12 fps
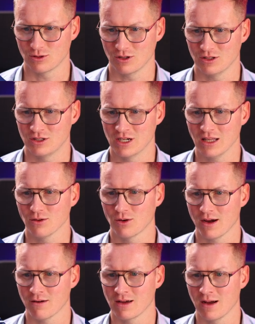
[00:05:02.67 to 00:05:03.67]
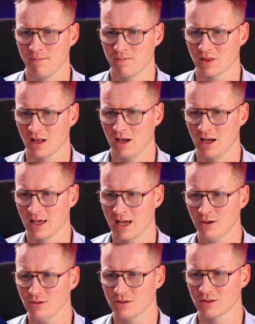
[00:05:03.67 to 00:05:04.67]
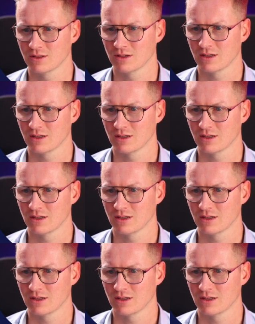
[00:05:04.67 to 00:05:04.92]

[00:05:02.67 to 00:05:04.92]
the general area layout